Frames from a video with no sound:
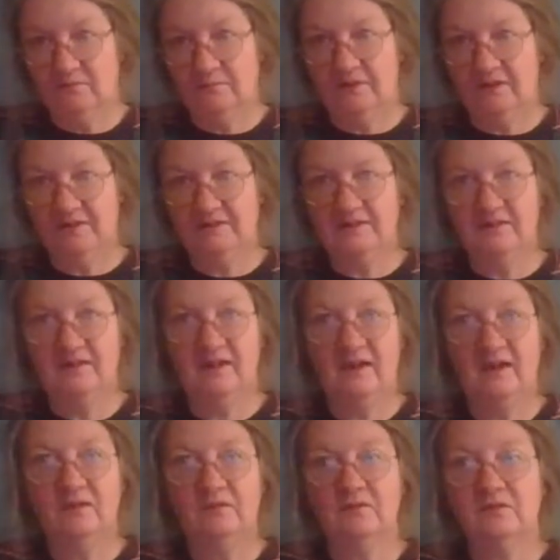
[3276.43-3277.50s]
press it
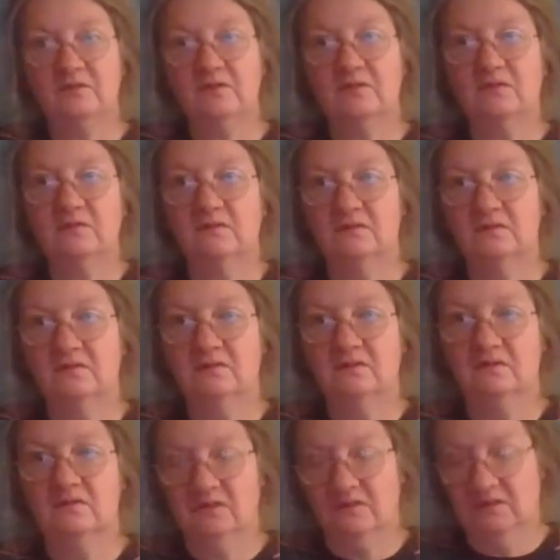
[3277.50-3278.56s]
out
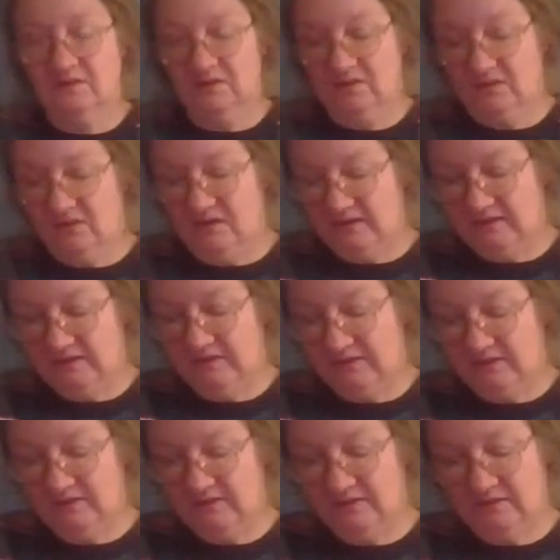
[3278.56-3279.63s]
like
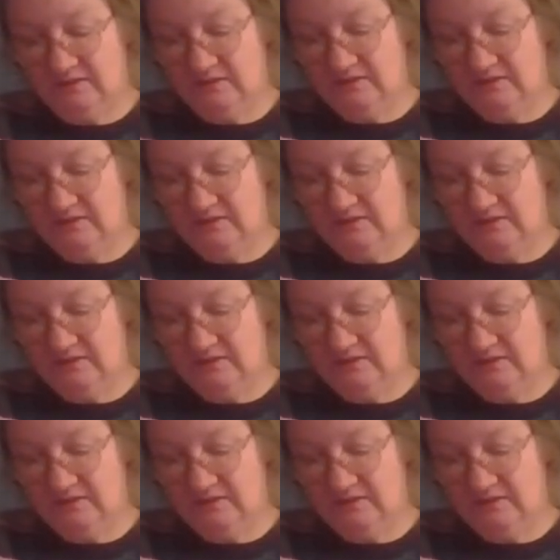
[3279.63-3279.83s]
this.